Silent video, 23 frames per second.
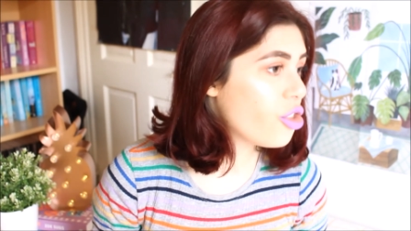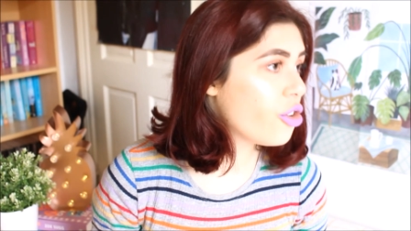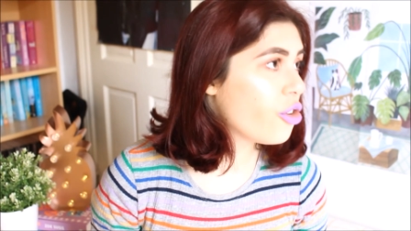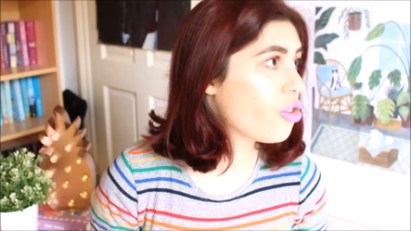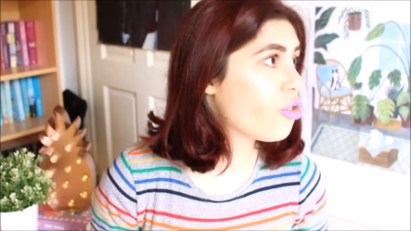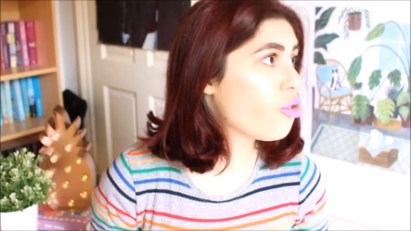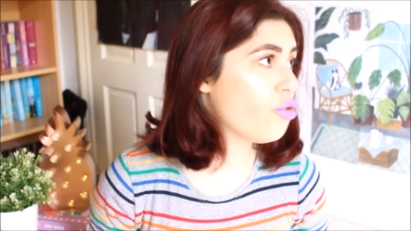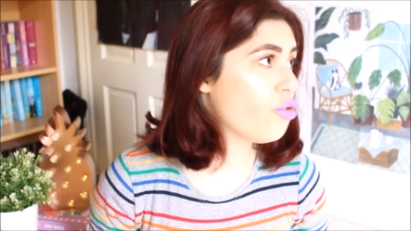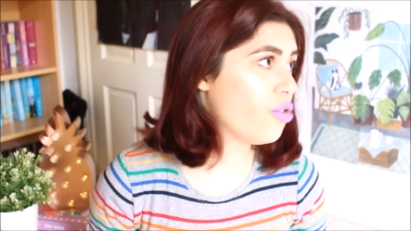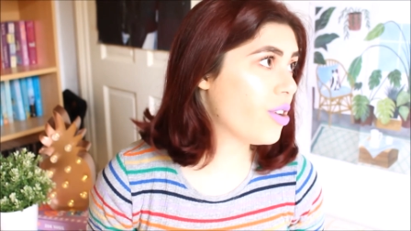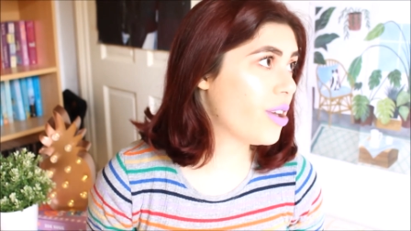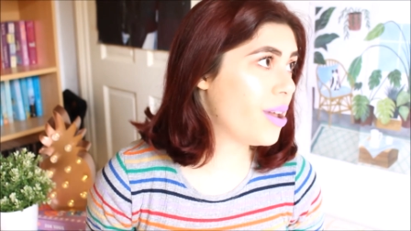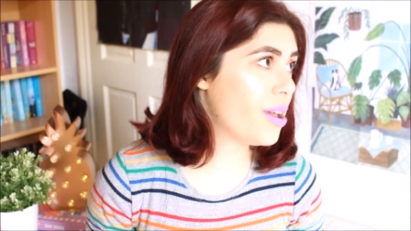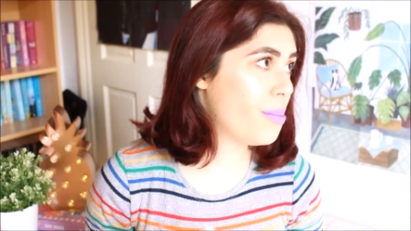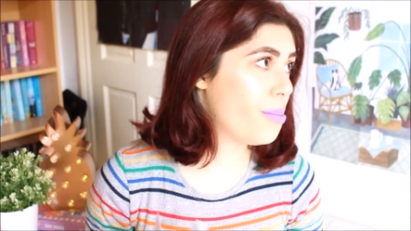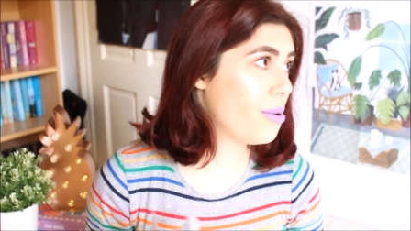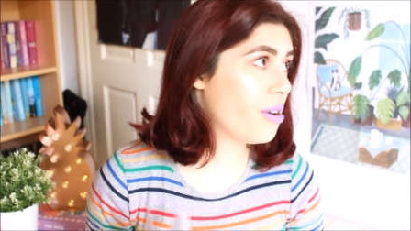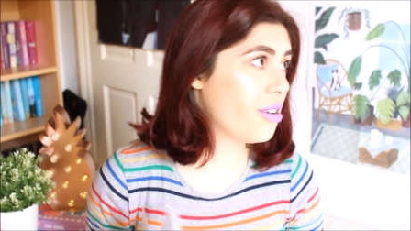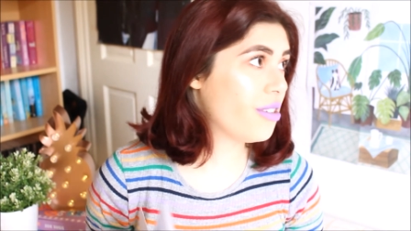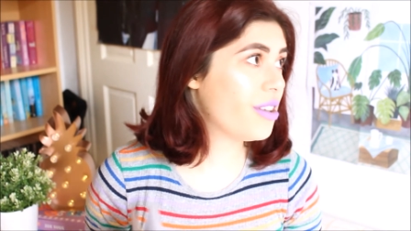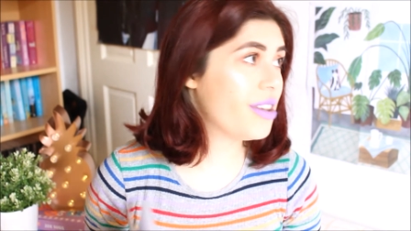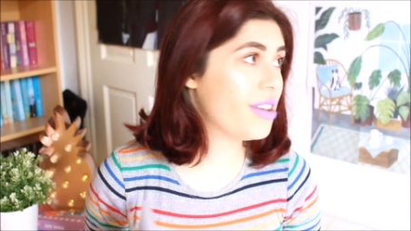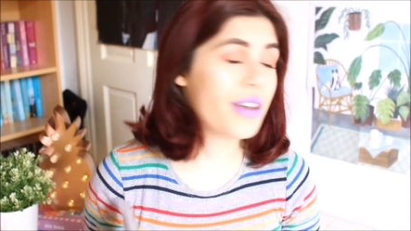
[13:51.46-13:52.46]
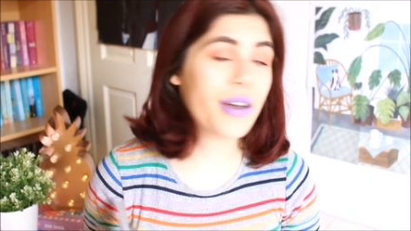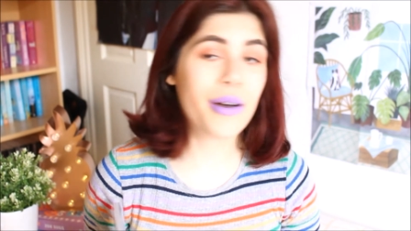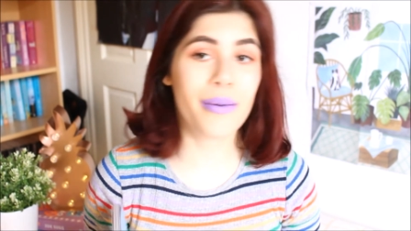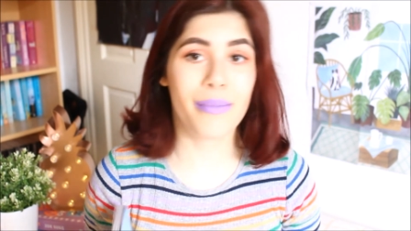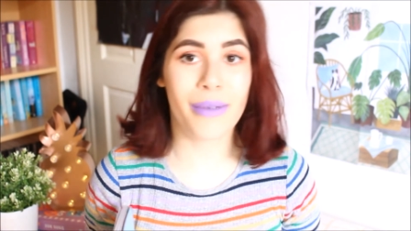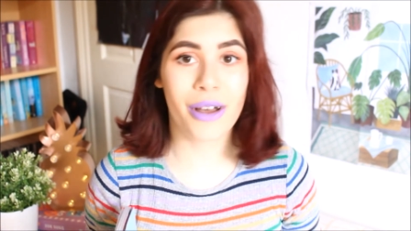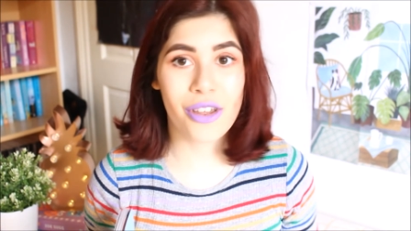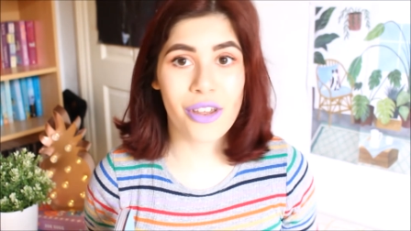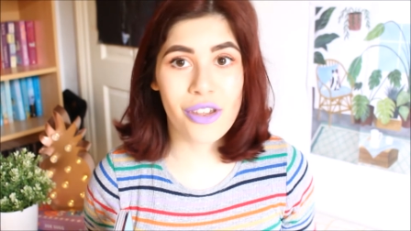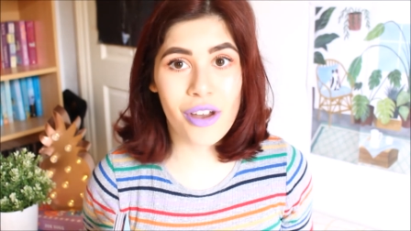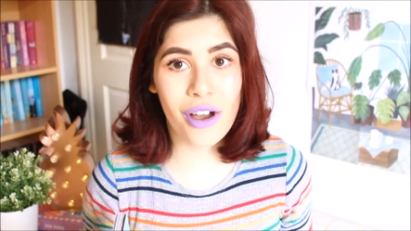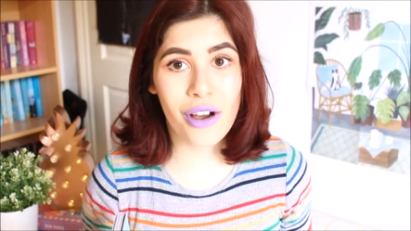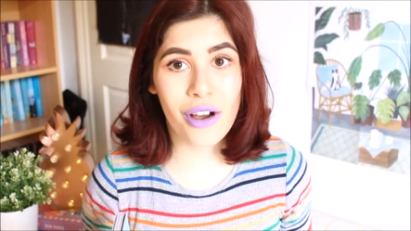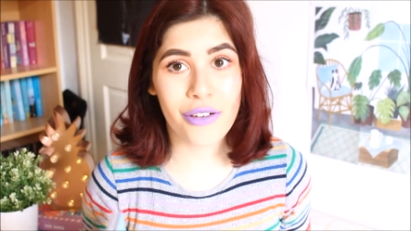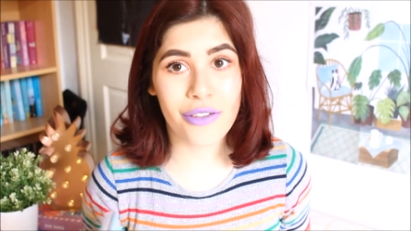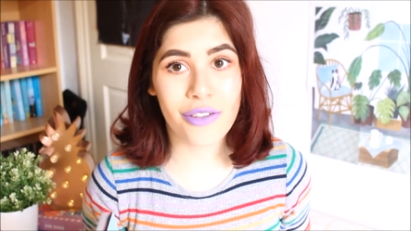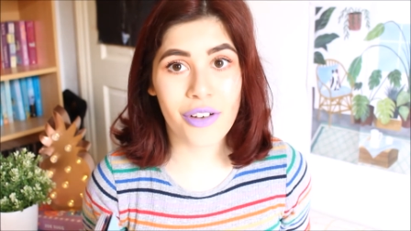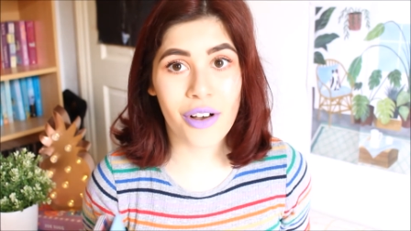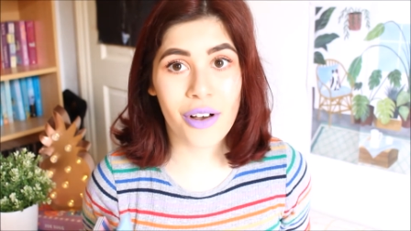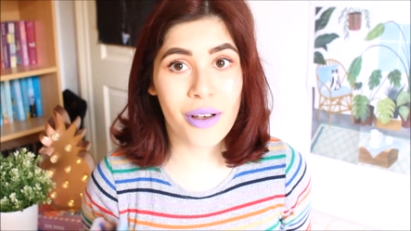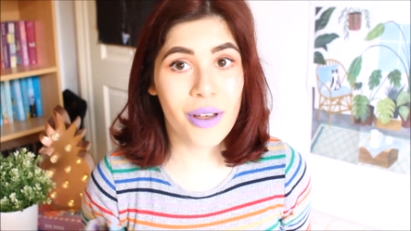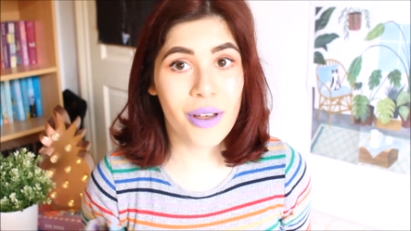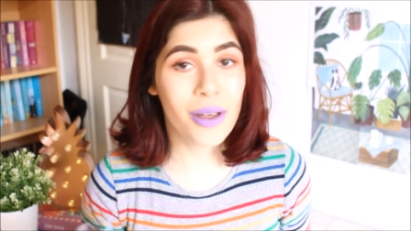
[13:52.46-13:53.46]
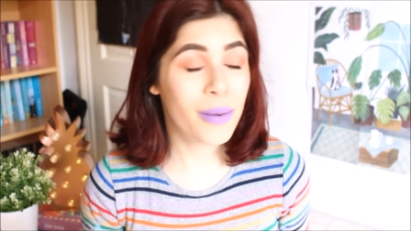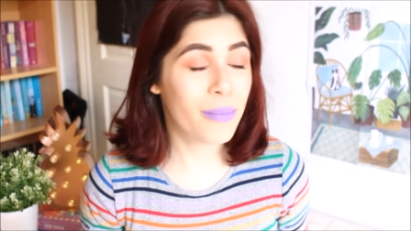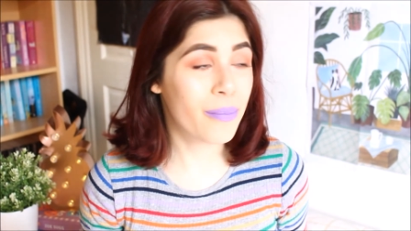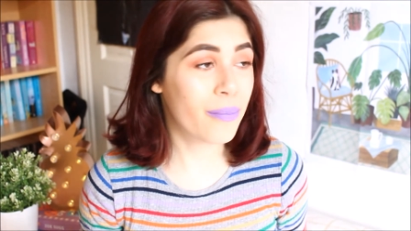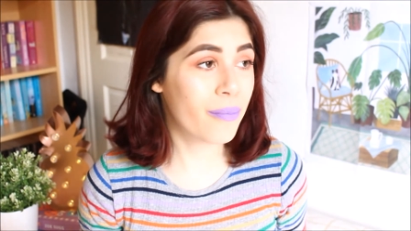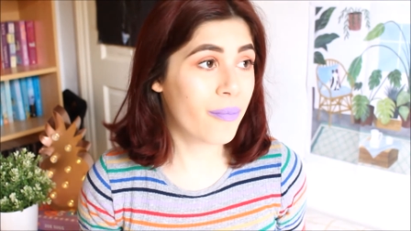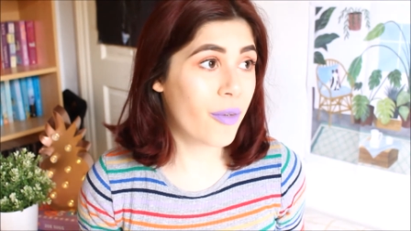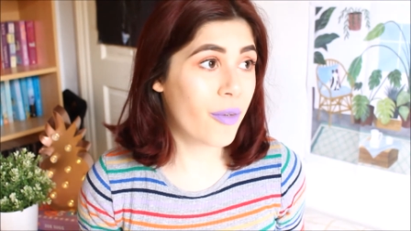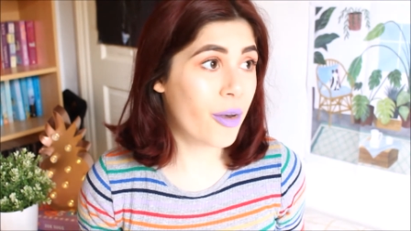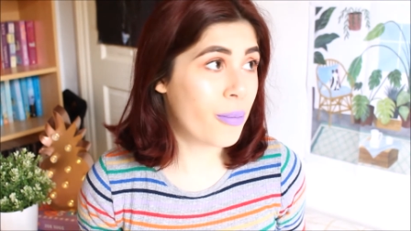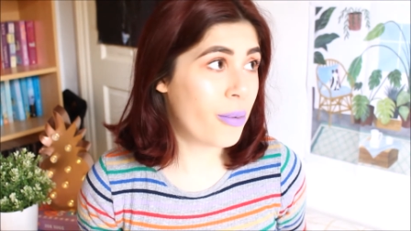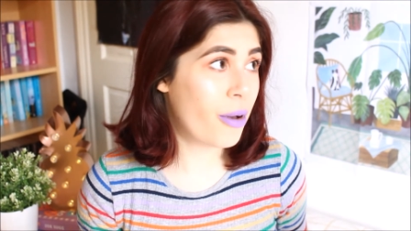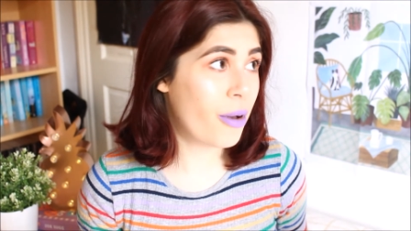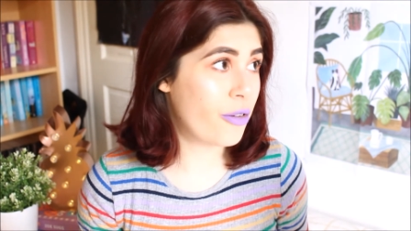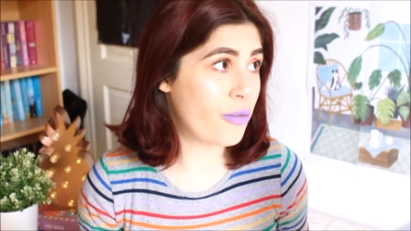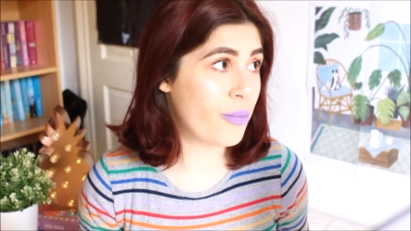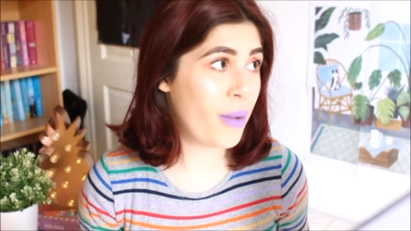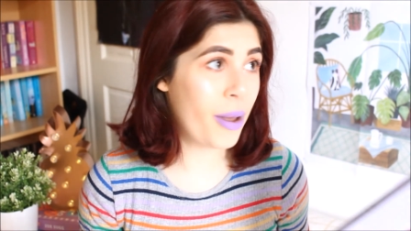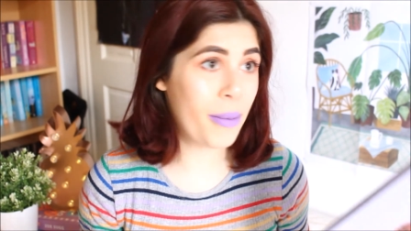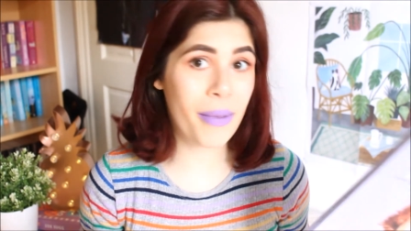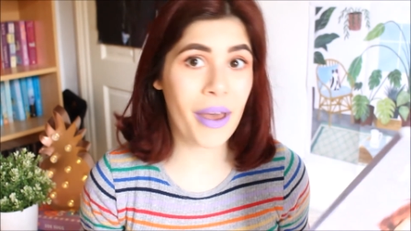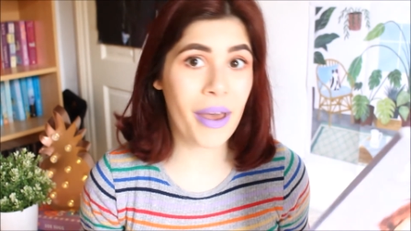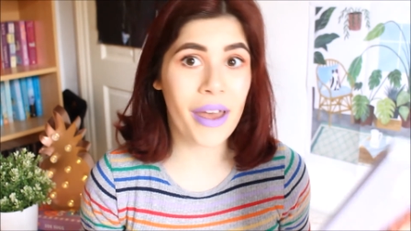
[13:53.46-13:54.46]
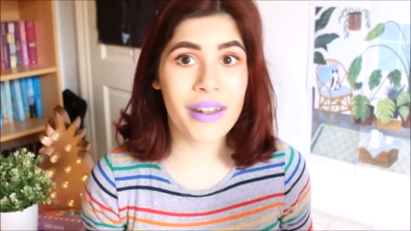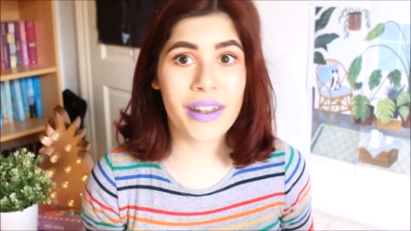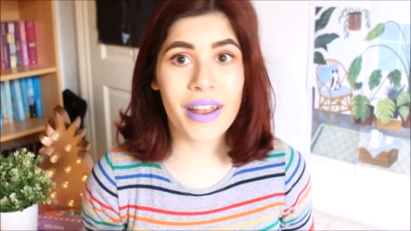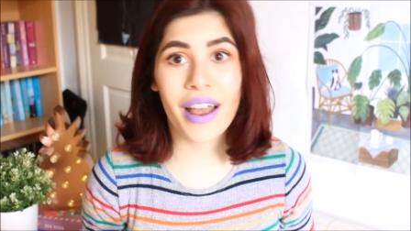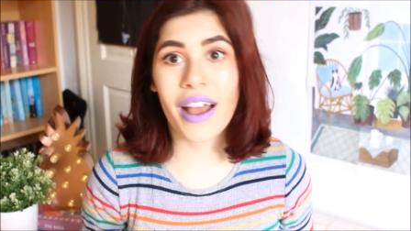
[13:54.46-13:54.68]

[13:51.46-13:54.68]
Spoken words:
look really pretty on my shelf above my bed.